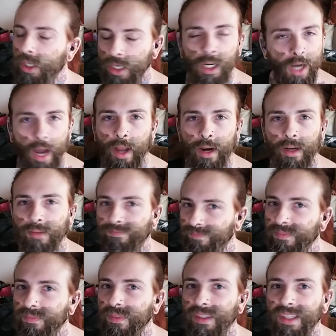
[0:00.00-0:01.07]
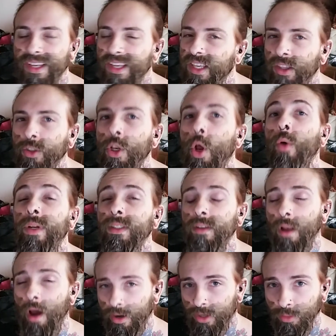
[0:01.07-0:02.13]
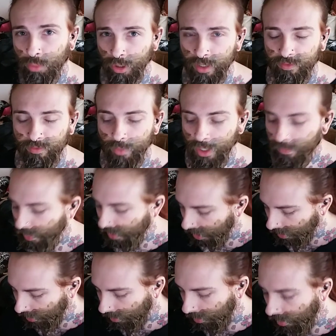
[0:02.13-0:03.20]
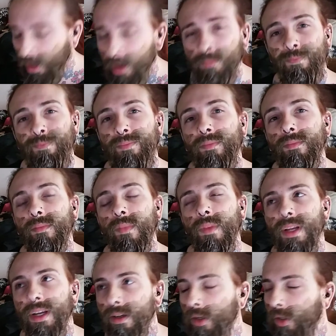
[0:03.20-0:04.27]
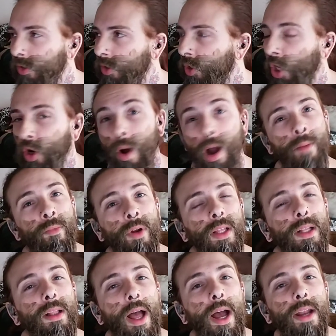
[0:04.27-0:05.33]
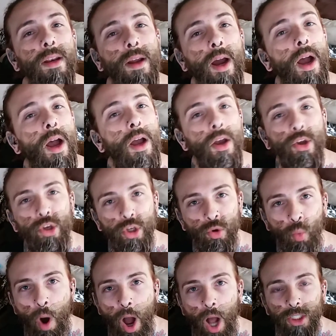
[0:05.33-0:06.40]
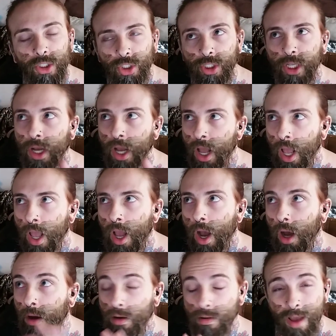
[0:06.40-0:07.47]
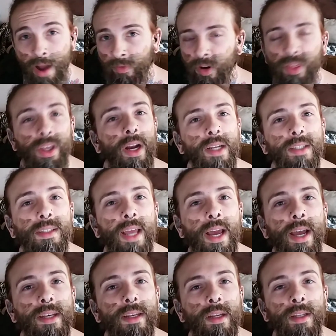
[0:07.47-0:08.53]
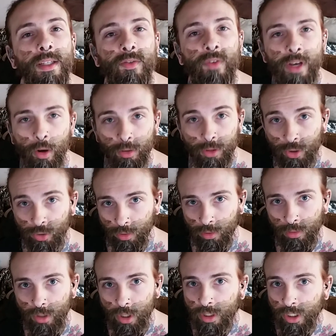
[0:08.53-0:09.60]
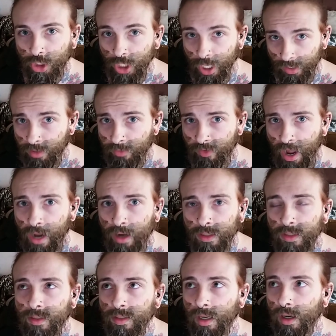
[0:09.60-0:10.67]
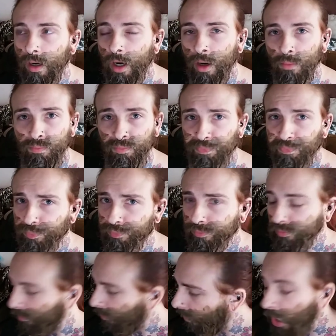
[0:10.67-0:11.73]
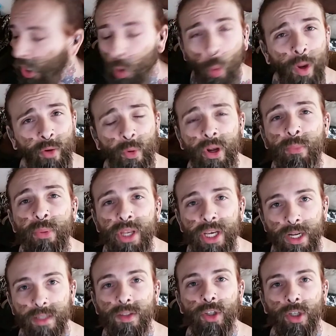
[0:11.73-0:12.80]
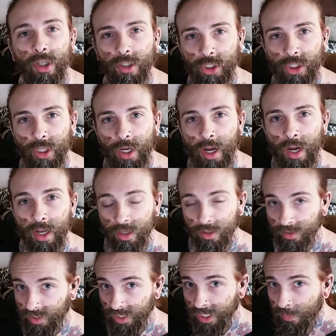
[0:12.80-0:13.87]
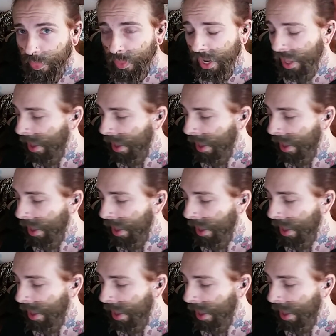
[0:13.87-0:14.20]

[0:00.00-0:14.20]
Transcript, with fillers: You gotta, there's no reason not to believe me. Um, so I'm really glad uh, you watched. Everything I said in this video is true. You can check the facts. Um, quick Wikipedia search, uh, you'll see.